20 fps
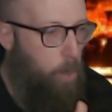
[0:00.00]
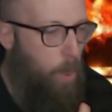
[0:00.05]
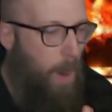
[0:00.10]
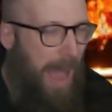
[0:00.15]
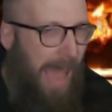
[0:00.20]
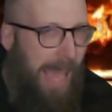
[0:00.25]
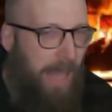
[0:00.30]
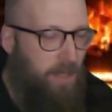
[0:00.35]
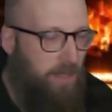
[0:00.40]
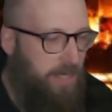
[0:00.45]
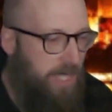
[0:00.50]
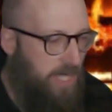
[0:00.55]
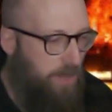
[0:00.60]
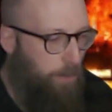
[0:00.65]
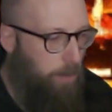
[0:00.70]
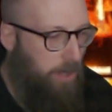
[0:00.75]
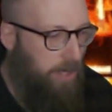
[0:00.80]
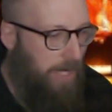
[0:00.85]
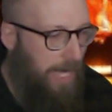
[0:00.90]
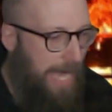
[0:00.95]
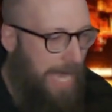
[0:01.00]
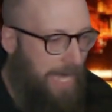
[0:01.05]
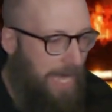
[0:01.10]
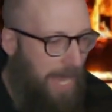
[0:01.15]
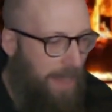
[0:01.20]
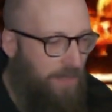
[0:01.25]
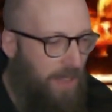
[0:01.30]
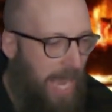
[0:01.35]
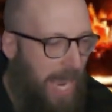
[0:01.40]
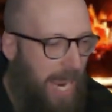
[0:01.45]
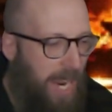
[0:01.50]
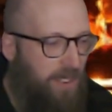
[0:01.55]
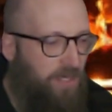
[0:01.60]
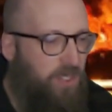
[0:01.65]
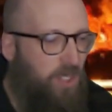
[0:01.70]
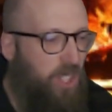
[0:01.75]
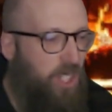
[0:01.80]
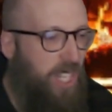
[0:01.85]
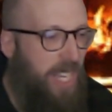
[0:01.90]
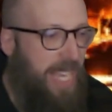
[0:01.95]
wildest playing I've
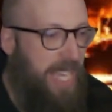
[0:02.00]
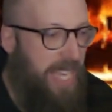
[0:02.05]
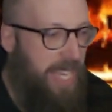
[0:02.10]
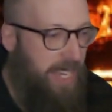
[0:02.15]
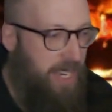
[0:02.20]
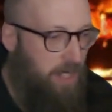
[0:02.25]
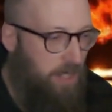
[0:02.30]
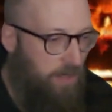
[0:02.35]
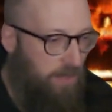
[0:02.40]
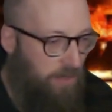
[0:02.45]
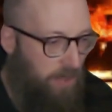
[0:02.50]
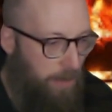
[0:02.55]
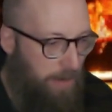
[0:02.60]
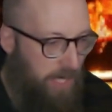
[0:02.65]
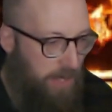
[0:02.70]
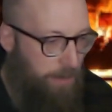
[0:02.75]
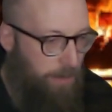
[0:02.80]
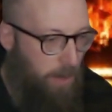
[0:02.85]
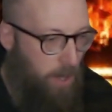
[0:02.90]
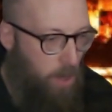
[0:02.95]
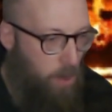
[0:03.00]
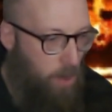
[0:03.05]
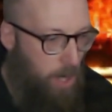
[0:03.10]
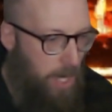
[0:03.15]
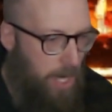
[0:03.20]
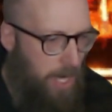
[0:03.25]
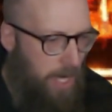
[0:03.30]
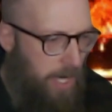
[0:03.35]
ever heard from his bow,